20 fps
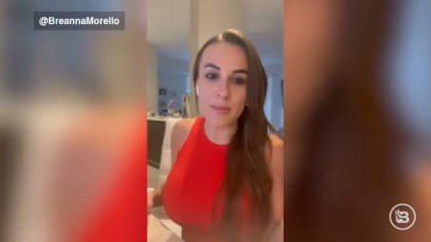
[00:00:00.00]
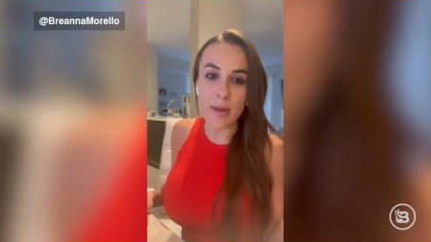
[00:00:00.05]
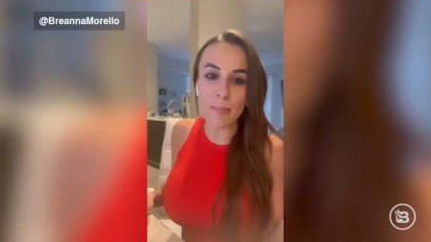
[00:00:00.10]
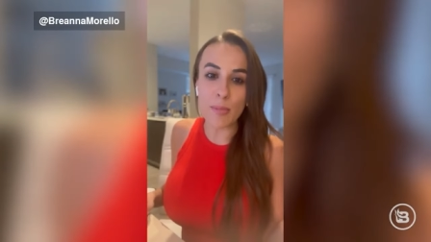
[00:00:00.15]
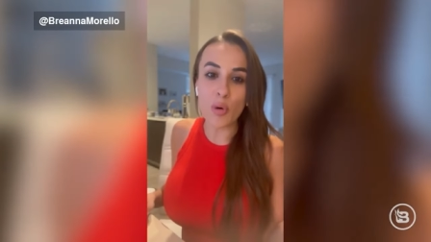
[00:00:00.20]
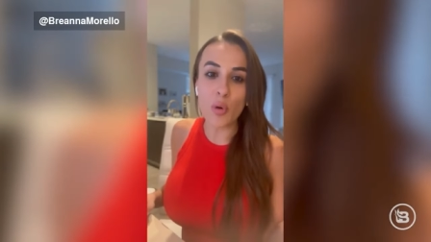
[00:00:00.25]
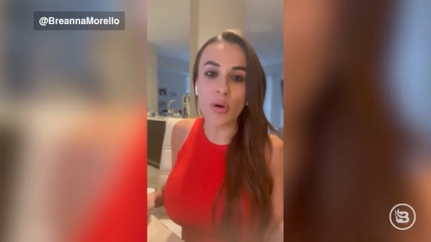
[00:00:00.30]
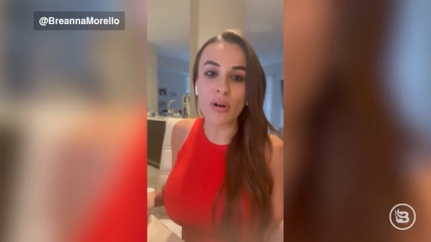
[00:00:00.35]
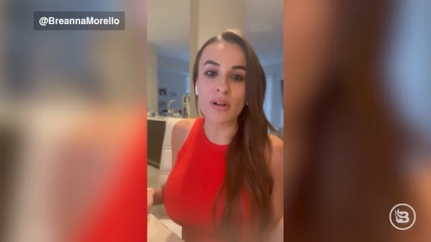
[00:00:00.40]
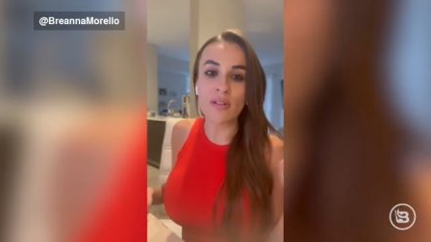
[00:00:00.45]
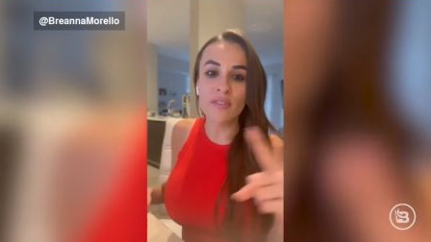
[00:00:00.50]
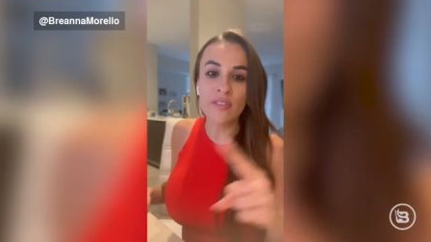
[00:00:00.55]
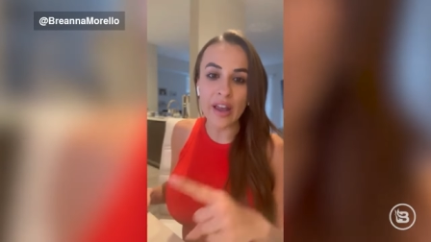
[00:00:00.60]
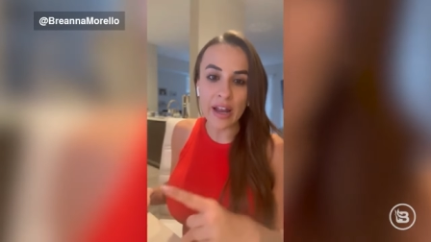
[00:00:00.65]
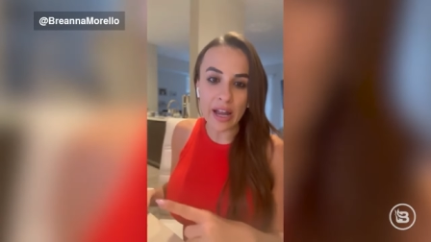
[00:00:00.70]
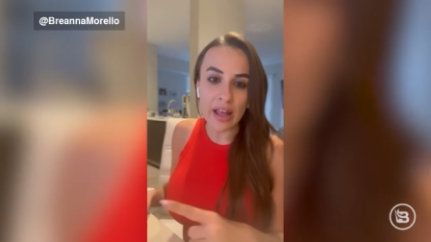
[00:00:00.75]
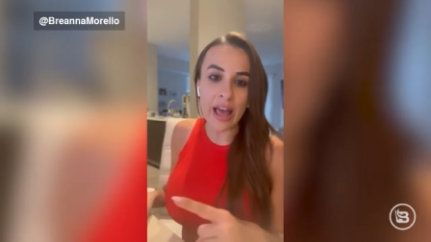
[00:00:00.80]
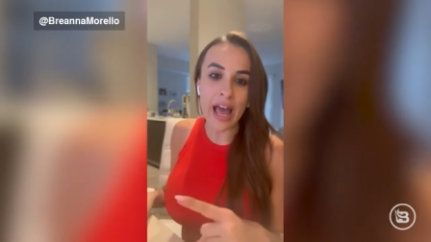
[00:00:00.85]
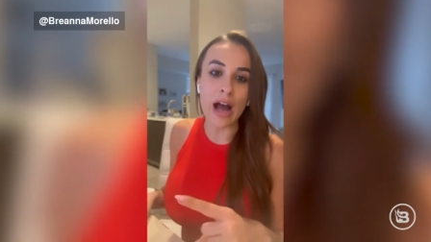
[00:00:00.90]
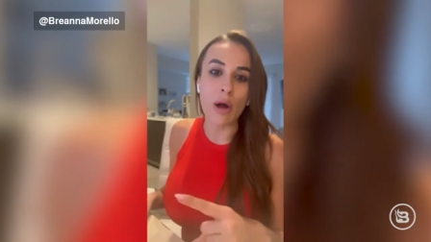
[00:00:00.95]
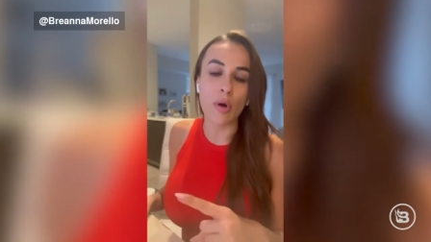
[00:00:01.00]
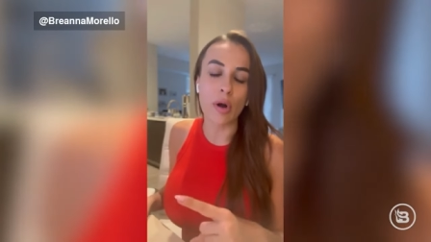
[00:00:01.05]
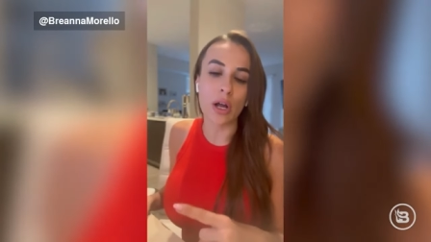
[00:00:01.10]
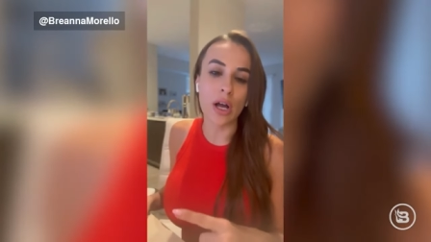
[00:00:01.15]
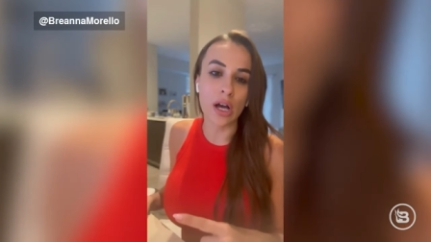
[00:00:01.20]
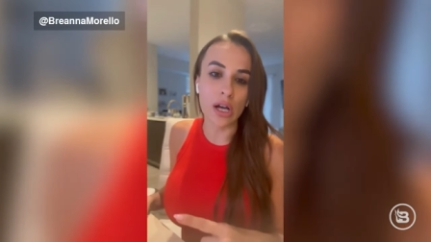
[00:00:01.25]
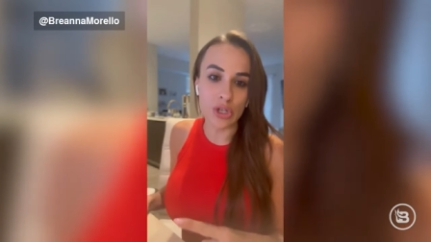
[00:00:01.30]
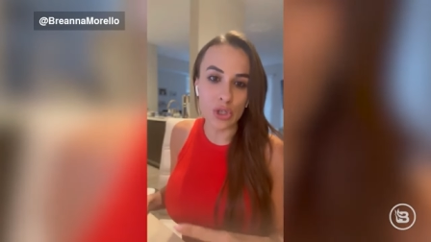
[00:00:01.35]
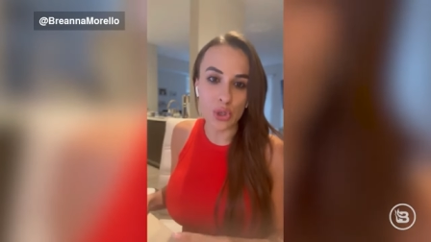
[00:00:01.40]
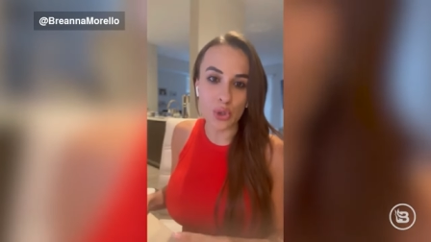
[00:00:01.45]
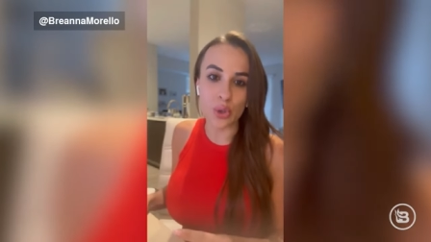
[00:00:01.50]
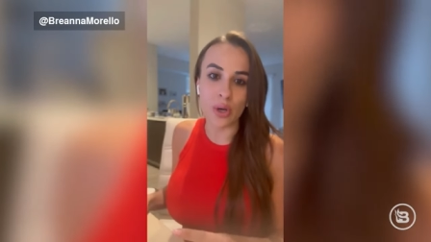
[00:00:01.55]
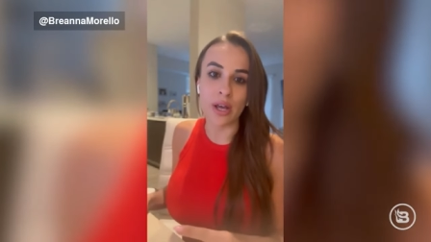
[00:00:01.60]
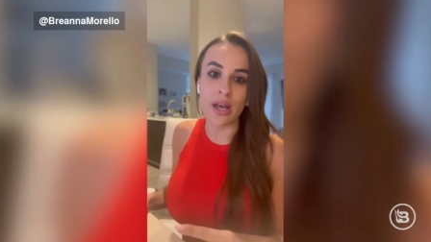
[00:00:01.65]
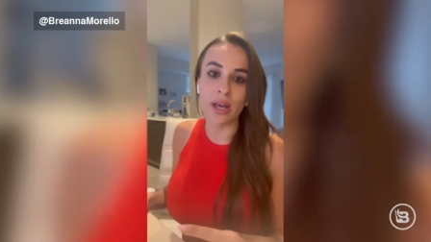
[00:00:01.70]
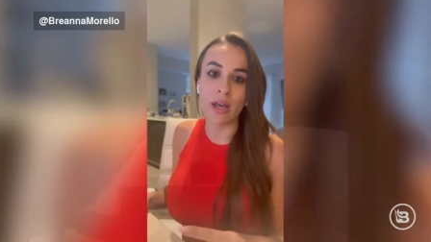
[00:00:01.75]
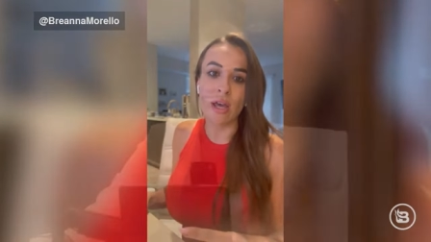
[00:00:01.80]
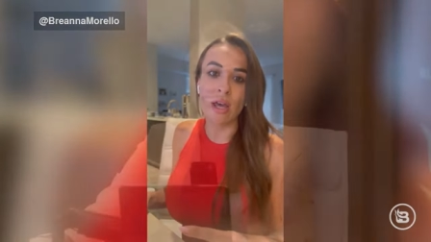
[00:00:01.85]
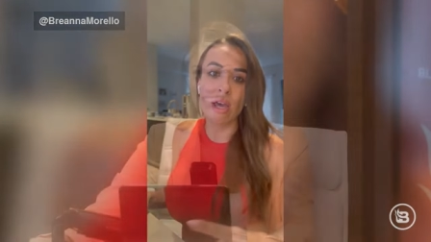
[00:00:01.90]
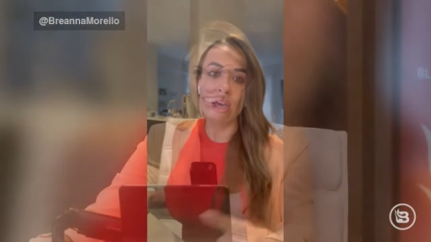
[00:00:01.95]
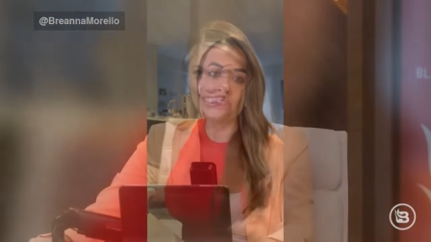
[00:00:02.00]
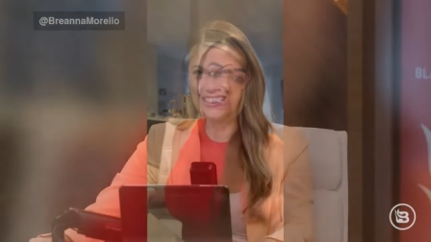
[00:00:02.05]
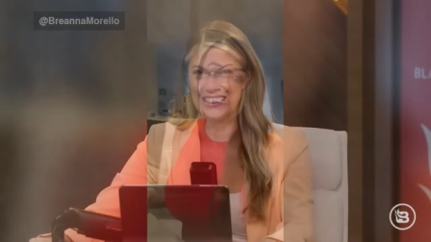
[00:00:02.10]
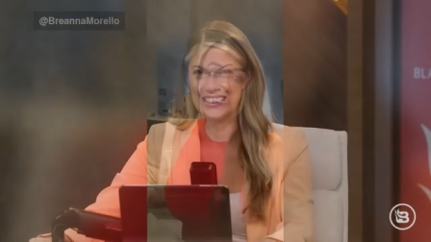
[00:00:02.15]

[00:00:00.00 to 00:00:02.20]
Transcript: to people who are invading our country.